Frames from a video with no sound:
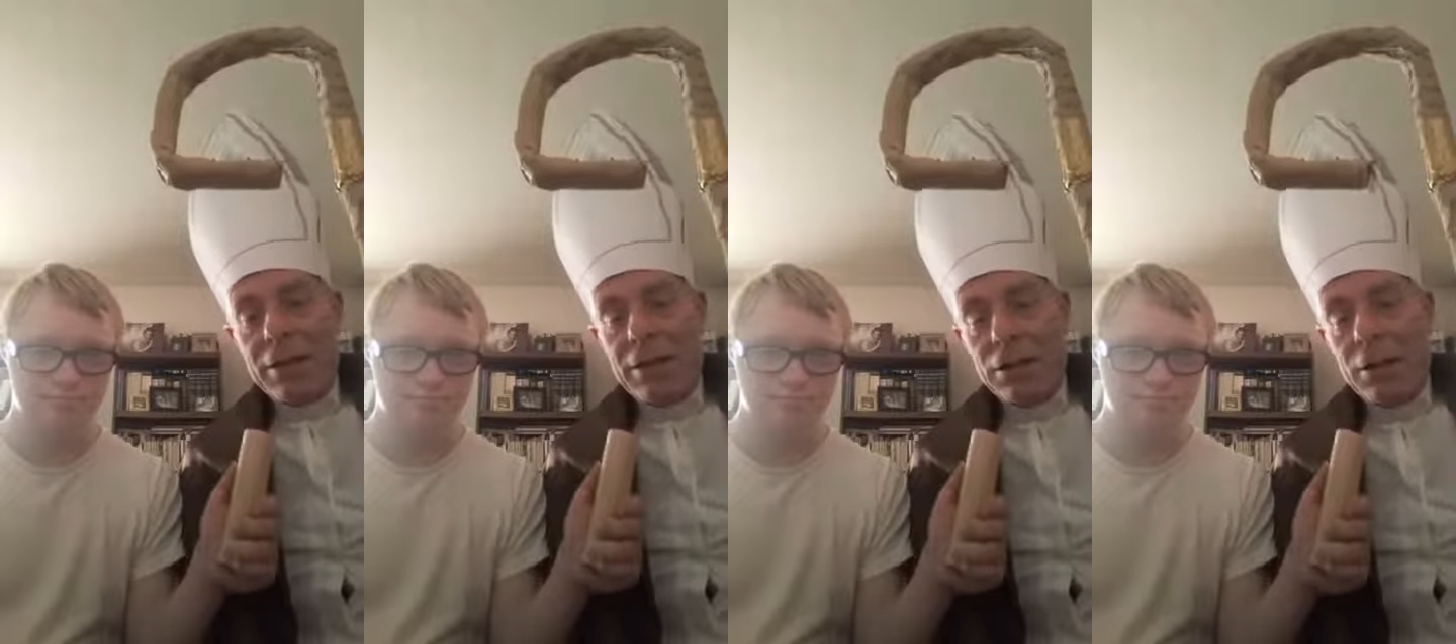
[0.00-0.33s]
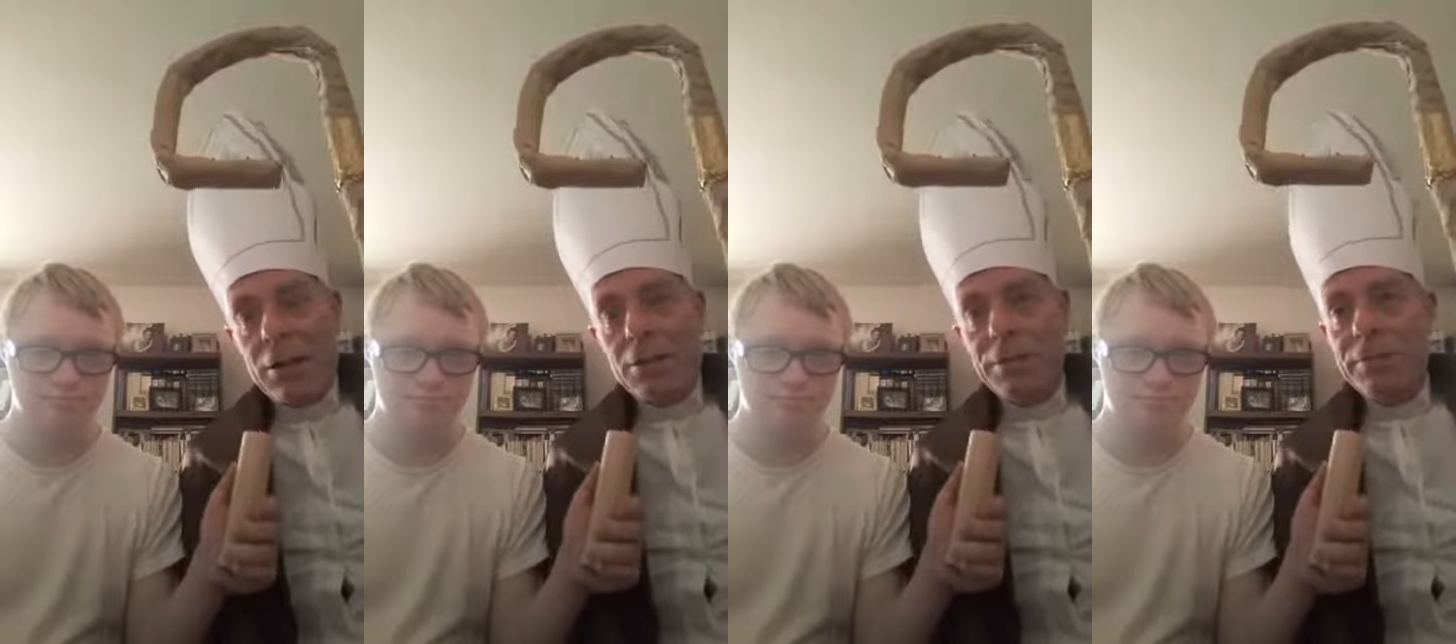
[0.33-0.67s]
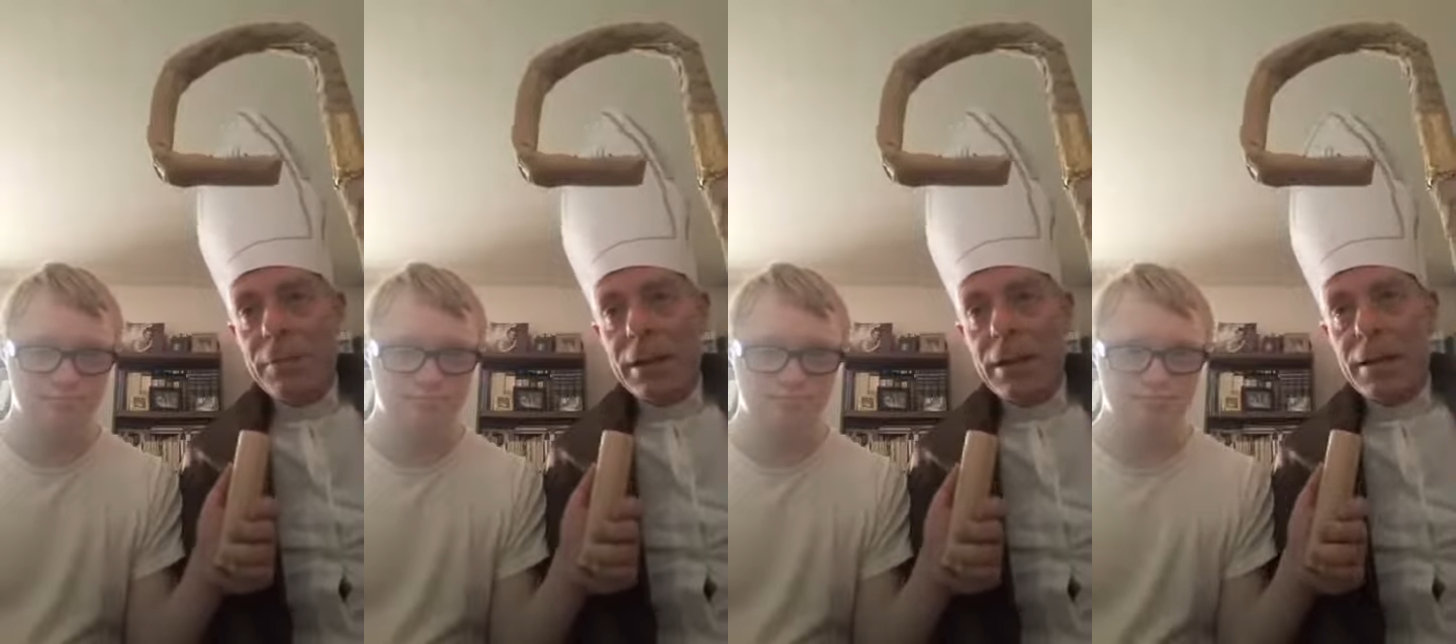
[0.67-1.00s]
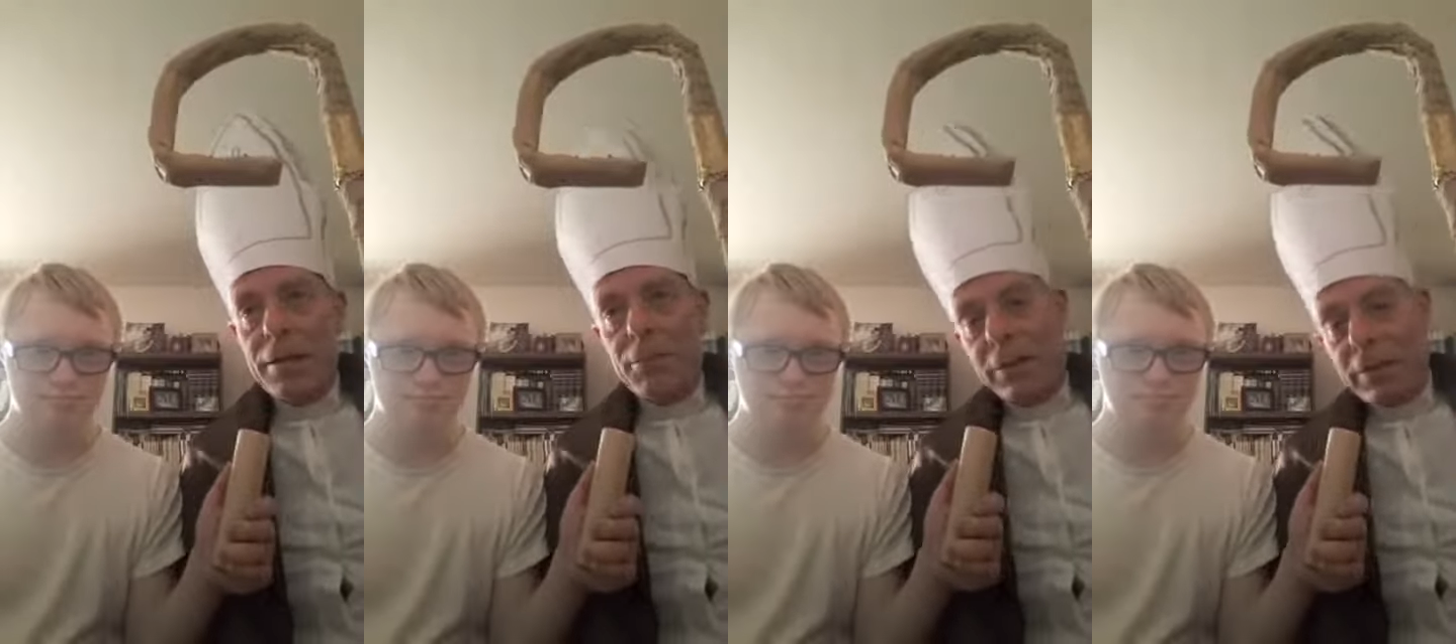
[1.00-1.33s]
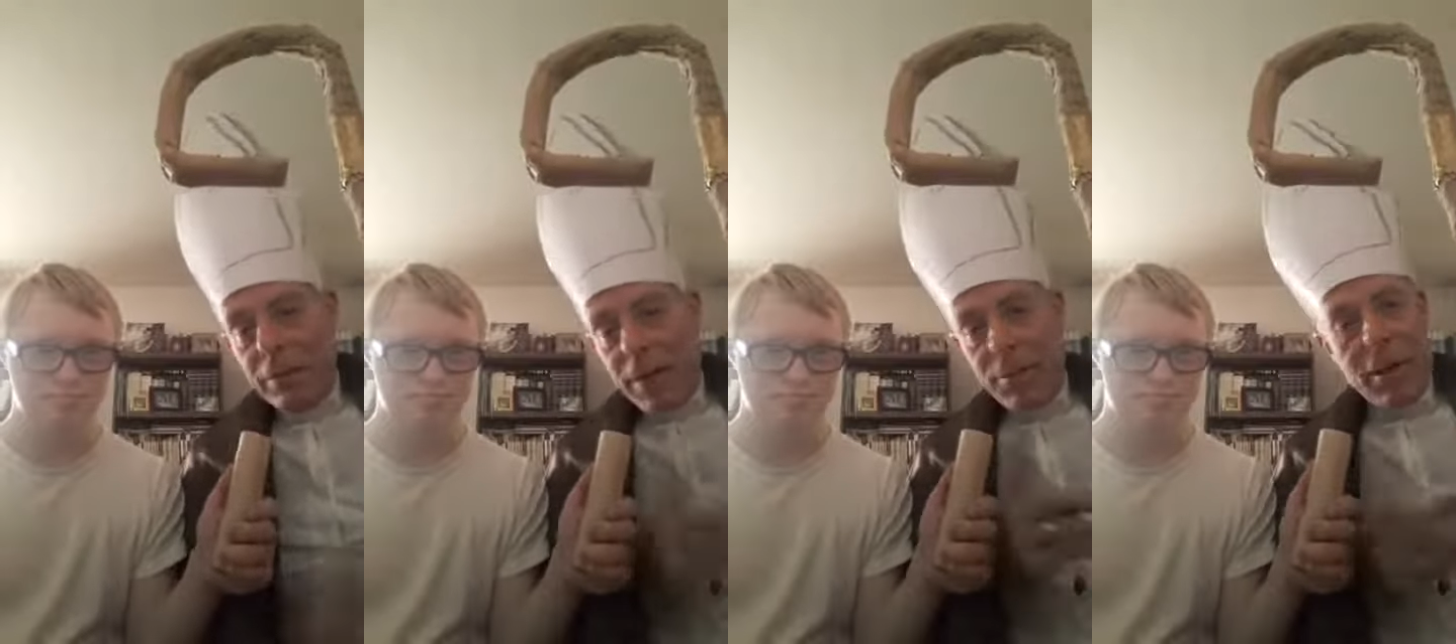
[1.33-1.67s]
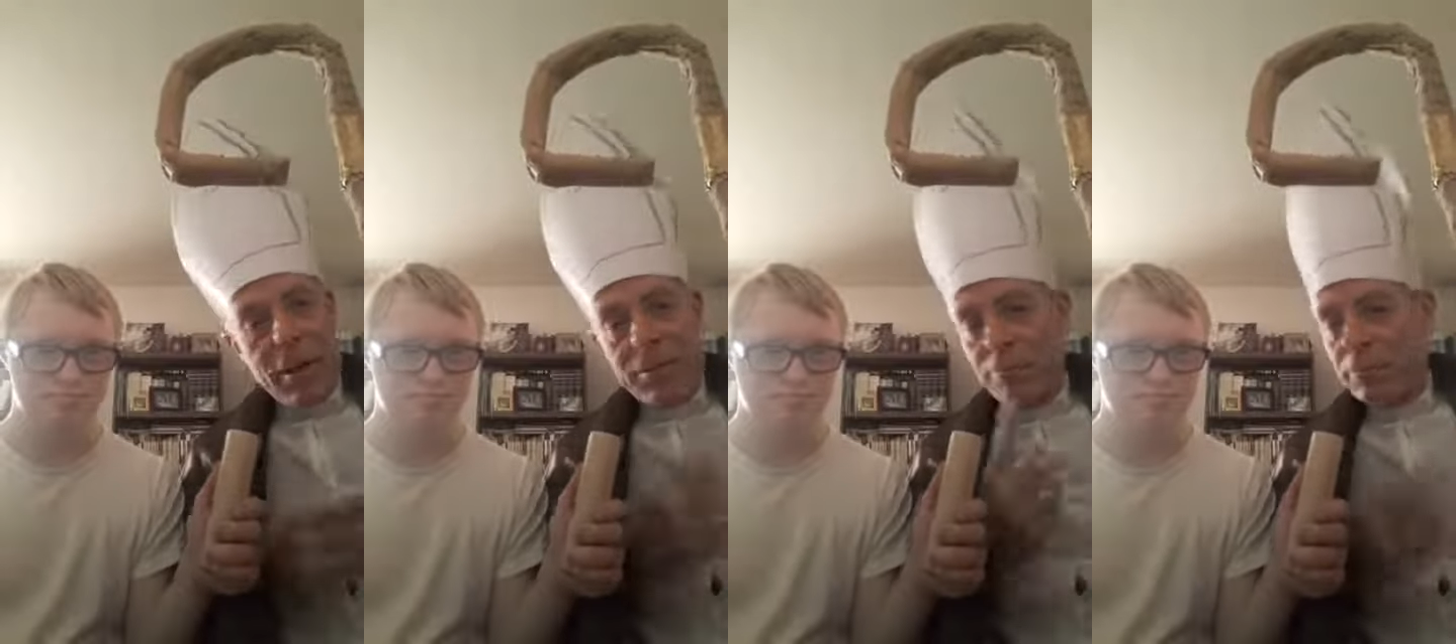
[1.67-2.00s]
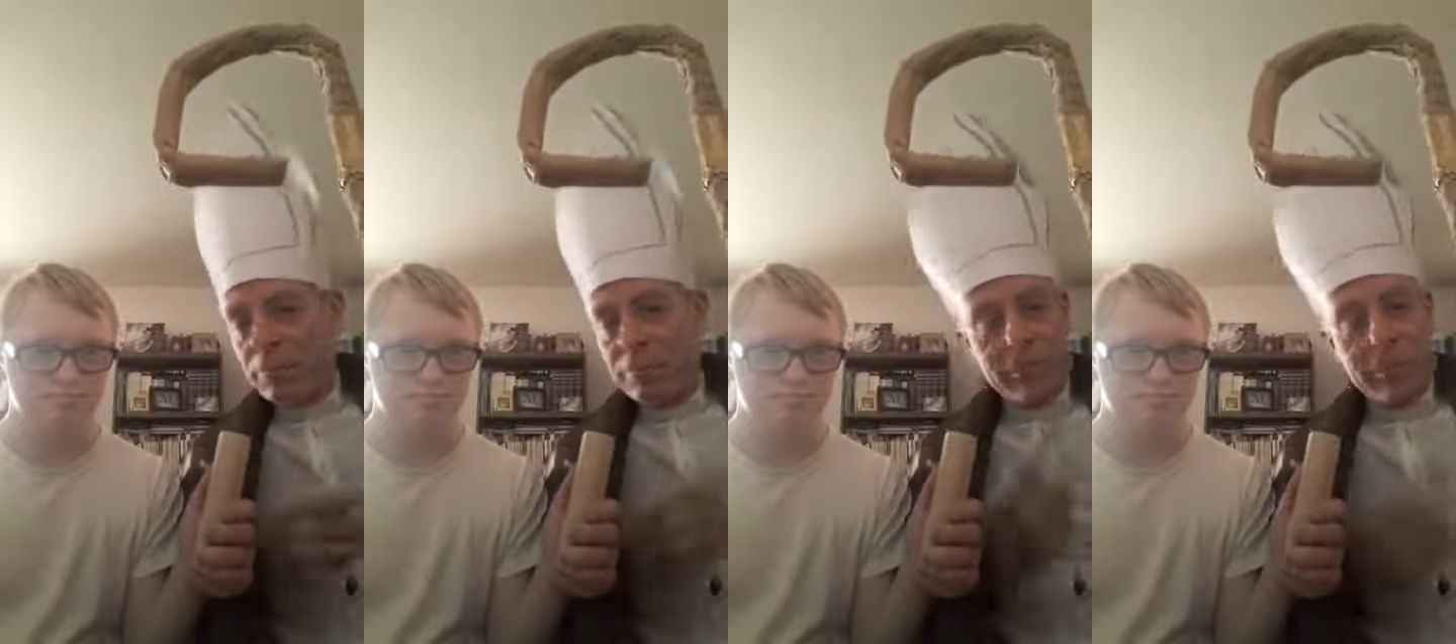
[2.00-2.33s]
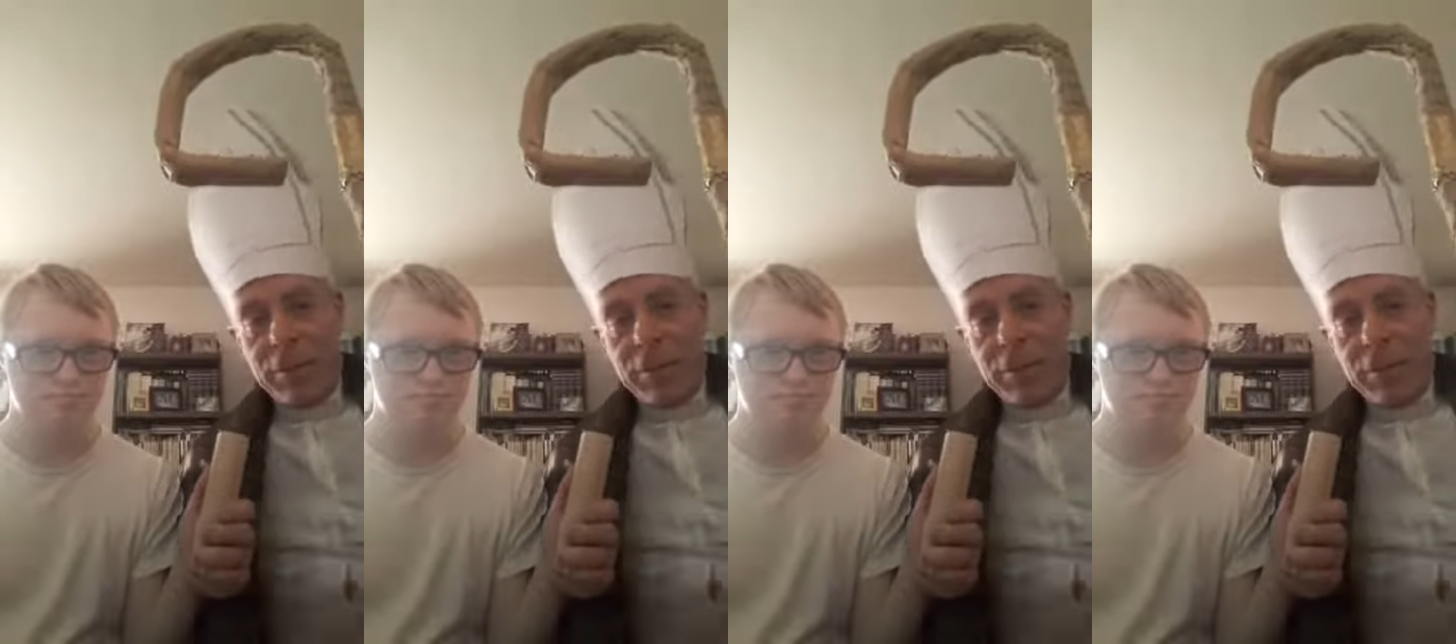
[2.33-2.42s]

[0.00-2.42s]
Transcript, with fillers: So uh, what came around, I mean,